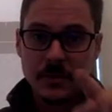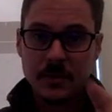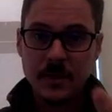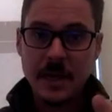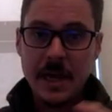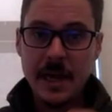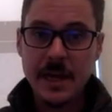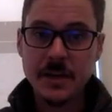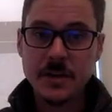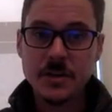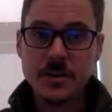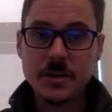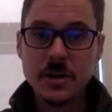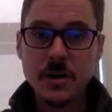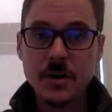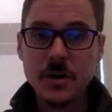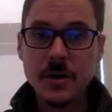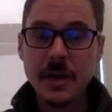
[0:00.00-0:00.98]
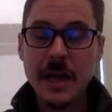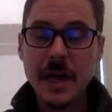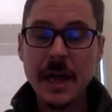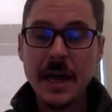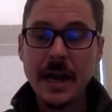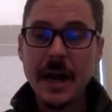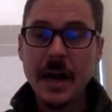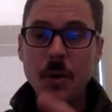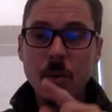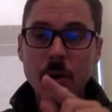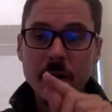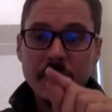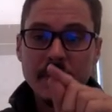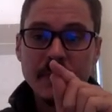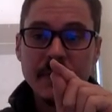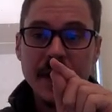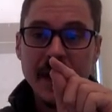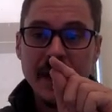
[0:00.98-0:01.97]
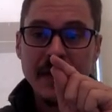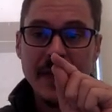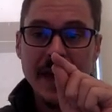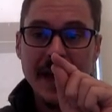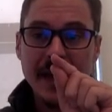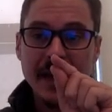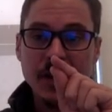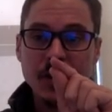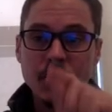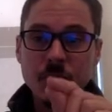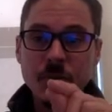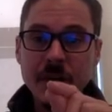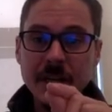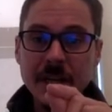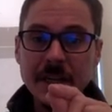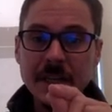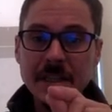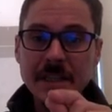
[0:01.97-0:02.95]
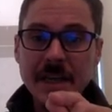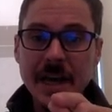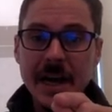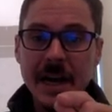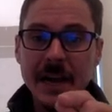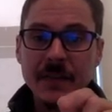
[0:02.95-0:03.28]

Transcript: as shown, and I want to find that green dot